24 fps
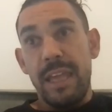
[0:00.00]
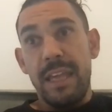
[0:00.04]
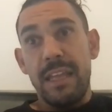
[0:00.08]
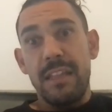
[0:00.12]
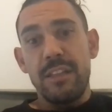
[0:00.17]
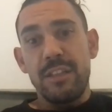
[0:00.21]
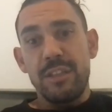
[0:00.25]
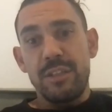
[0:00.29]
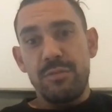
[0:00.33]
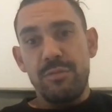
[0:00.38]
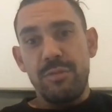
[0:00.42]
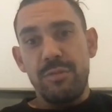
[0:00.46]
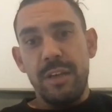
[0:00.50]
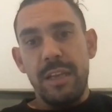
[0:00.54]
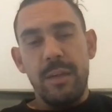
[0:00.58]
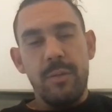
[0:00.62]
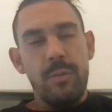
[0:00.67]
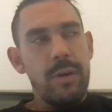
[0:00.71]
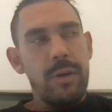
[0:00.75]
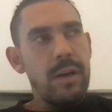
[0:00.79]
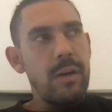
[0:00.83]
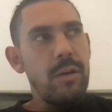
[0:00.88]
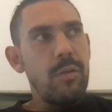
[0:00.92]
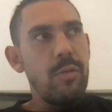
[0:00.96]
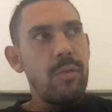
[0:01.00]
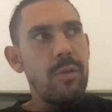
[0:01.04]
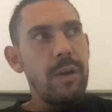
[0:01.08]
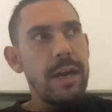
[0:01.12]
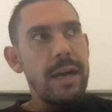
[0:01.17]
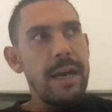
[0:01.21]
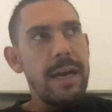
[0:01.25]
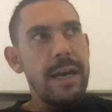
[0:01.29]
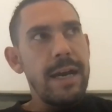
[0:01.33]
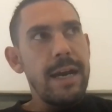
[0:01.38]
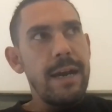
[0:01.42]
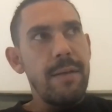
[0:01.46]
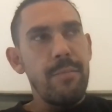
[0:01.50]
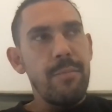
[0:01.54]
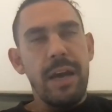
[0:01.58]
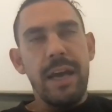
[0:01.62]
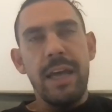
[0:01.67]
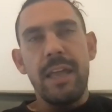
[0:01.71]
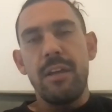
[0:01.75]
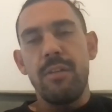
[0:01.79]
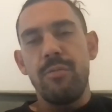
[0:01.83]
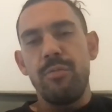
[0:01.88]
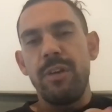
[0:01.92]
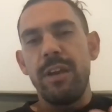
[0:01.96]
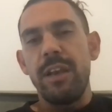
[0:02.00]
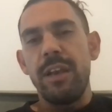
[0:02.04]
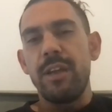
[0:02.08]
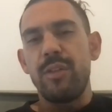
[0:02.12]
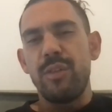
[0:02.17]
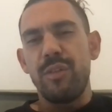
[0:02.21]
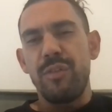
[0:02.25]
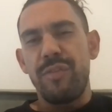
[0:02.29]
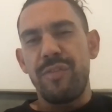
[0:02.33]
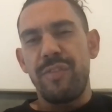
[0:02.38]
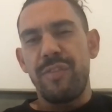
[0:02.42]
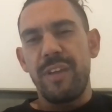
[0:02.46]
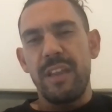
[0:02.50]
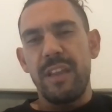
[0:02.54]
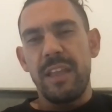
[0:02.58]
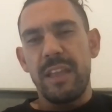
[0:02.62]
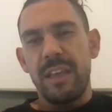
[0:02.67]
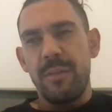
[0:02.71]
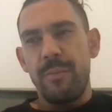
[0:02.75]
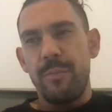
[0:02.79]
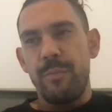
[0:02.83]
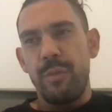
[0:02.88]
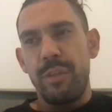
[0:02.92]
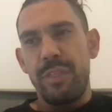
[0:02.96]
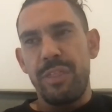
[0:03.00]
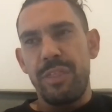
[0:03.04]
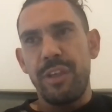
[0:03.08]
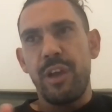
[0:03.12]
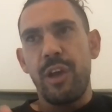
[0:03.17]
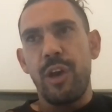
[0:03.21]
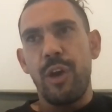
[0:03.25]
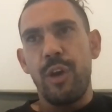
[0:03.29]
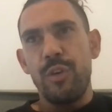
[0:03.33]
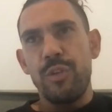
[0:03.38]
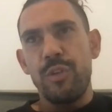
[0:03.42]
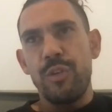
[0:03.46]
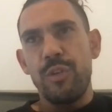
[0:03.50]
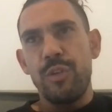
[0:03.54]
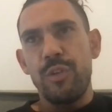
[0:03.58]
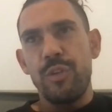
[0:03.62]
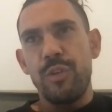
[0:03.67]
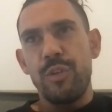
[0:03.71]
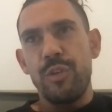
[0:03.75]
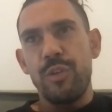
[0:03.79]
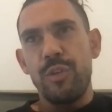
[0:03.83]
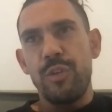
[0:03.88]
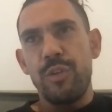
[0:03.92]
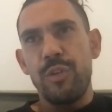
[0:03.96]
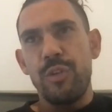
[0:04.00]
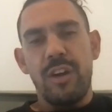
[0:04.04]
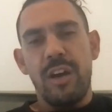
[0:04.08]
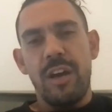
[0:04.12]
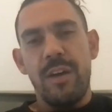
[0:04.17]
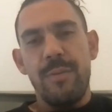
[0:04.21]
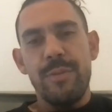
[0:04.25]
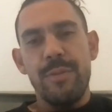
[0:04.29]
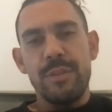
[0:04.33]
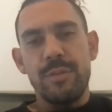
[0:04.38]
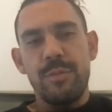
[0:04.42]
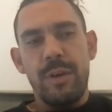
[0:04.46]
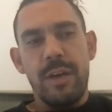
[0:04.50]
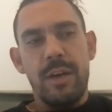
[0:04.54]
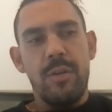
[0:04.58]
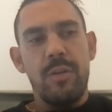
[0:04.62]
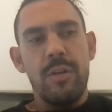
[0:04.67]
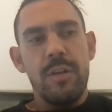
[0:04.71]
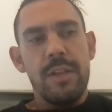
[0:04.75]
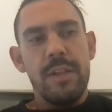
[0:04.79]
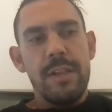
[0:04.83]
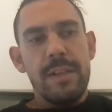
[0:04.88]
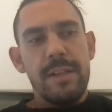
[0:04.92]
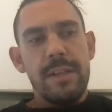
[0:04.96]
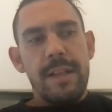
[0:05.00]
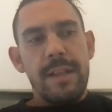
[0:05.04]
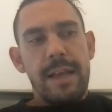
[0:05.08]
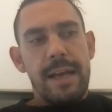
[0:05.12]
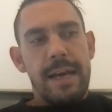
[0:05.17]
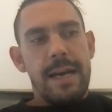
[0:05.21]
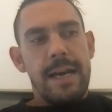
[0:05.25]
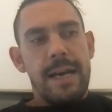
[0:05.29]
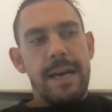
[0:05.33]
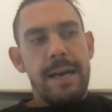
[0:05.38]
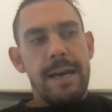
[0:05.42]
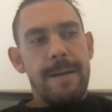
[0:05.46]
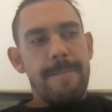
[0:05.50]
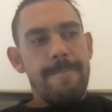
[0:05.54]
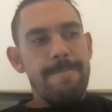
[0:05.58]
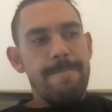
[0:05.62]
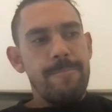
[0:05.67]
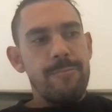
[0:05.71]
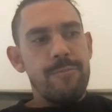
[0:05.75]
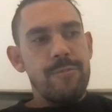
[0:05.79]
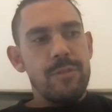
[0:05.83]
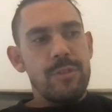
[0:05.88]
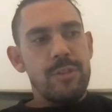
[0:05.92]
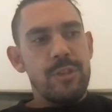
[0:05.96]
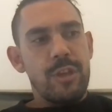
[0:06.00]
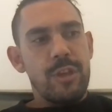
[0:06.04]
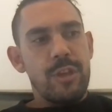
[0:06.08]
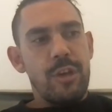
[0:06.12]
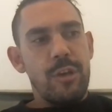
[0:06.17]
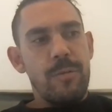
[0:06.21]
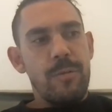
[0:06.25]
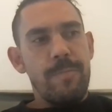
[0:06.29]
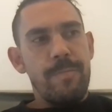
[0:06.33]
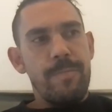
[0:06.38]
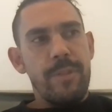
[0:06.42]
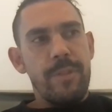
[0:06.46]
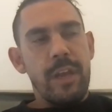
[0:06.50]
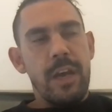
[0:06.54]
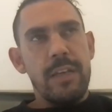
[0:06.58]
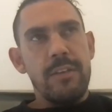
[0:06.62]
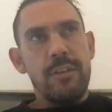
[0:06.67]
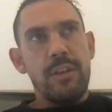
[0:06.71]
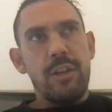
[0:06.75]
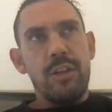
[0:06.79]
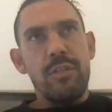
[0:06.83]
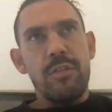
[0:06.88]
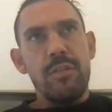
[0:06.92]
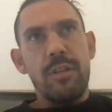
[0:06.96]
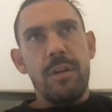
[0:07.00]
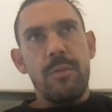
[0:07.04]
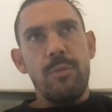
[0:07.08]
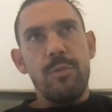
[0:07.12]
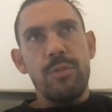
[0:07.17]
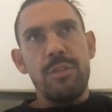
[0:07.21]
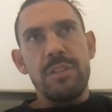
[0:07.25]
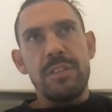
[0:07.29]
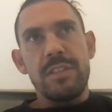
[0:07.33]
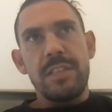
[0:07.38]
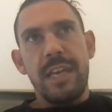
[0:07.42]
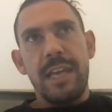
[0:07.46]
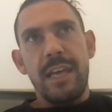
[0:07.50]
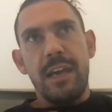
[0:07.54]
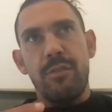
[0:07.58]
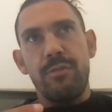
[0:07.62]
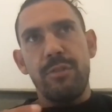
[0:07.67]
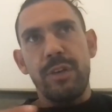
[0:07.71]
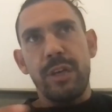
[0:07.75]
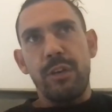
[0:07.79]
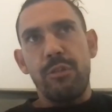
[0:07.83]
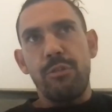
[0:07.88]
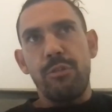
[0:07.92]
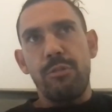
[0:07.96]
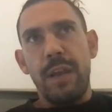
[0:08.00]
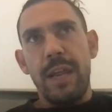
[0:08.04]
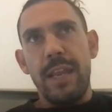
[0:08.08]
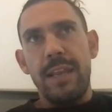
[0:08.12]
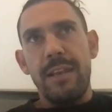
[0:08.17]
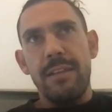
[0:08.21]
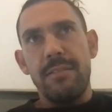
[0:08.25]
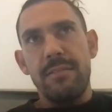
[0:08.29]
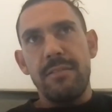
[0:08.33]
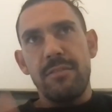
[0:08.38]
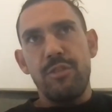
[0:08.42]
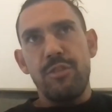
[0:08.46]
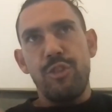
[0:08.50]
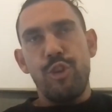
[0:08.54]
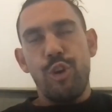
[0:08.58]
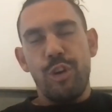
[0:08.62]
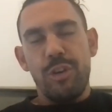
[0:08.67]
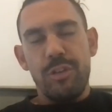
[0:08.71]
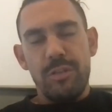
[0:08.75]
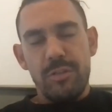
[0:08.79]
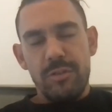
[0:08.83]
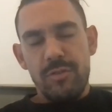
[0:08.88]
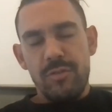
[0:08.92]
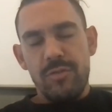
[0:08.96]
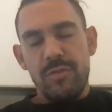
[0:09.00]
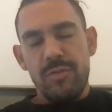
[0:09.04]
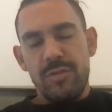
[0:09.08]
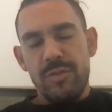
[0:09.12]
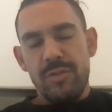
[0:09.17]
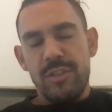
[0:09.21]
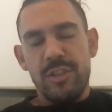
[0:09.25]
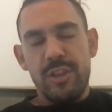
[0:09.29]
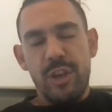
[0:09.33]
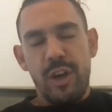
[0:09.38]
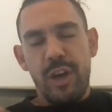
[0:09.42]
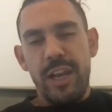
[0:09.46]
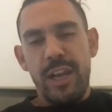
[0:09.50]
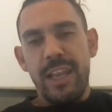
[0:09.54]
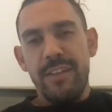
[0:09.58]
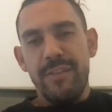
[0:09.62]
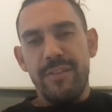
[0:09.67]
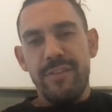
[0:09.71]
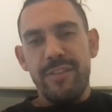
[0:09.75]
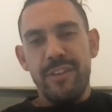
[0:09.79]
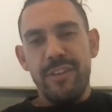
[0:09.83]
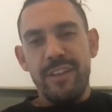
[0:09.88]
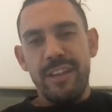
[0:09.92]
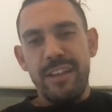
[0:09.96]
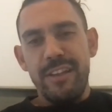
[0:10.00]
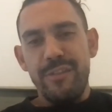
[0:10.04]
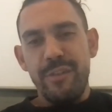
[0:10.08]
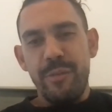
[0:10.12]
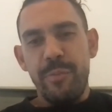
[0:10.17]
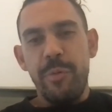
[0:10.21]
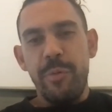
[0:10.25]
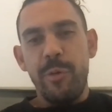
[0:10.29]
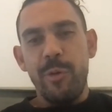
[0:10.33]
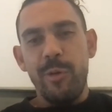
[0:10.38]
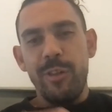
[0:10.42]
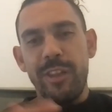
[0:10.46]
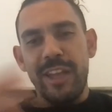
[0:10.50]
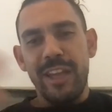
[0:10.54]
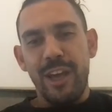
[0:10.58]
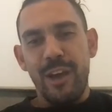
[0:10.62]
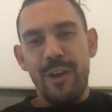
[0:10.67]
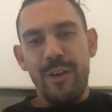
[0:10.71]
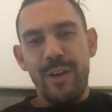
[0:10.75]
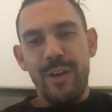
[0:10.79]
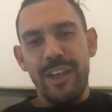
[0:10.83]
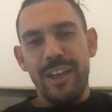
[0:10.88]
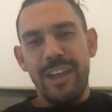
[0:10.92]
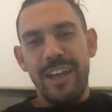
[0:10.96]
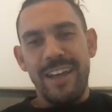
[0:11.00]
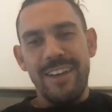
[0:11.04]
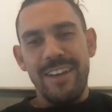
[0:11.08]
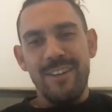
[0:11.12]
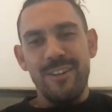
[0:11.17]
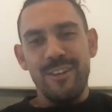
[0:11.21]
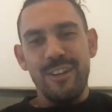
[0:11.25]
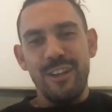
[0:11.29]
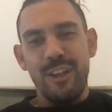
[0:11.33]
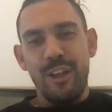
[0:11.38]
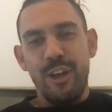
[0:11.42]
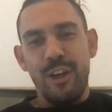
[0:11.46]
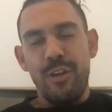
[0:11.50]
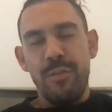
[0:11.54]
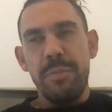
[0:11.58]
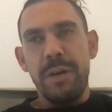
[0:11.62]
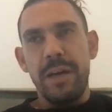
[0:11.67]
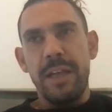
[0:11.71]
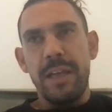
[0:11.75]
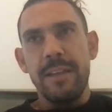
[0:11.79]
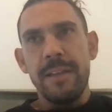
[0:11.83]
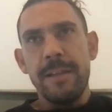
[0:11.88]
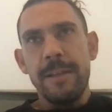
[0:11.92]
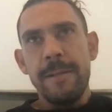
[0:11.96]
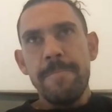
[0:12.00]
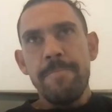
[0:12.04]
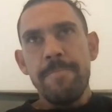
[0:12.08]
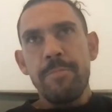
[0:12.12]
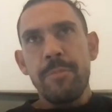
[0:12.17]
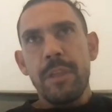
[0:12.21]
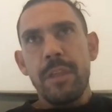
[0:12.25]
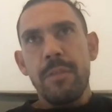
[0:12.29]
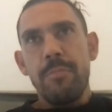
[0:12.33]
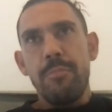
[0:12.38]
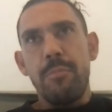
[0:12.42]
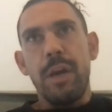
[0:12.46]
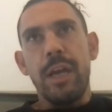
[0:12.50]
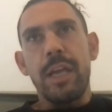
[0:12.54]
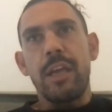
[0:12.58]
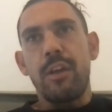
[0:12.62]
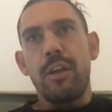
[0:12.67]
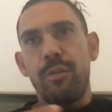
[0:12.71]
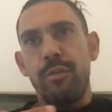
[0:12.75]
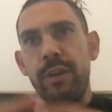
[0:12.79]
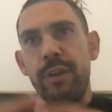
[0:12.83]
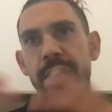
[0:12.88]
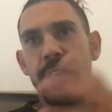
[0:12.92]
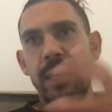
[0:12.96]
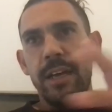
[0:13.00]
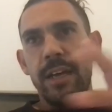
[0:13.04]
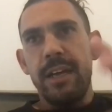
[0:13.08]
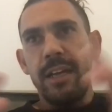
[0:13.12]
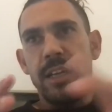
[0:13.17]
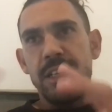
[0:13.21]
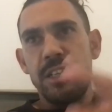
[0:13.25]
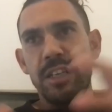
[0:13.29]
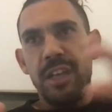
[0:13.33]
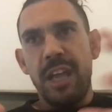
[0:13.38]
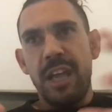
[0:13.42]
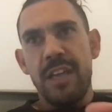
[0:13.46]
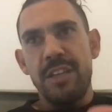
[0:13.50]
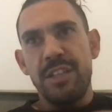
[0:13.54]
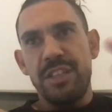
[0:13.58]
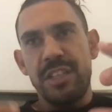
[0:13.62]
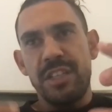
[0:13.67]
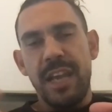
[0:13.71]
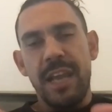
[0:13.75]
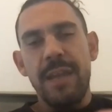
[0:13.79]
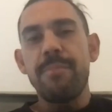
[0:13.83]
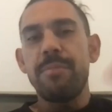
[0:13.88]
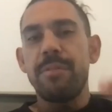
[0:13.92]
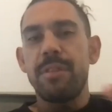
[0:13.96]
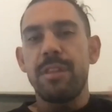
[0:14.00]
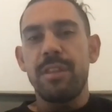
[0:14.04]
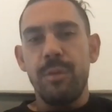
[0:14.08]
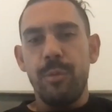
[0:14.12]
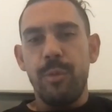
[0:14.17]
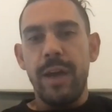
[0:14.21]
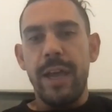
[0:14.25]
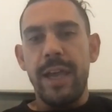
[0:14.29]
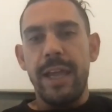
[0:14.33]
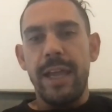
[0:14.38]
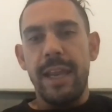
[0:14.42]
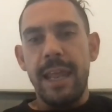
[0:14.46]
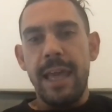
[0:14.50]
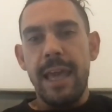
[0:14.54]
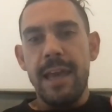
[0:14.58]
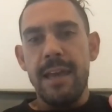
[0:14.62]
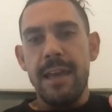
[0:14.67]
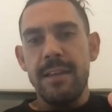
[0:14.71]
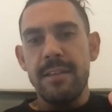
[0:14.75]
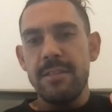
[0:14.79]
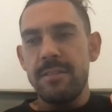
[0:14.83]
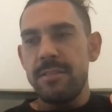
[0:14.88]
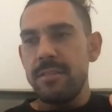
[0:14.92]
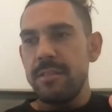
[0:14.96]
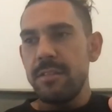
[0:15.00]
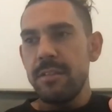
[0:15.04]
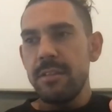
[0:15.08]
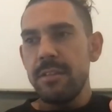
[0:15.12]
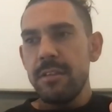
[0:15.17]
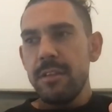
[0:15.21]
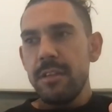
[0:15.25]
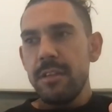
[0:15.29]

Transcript: English really well. I had a really good feeling with the coach there at the time as well. So I wouldn't say I regret not signing for Liverpool and going out on loan, but my career has shaped the way it has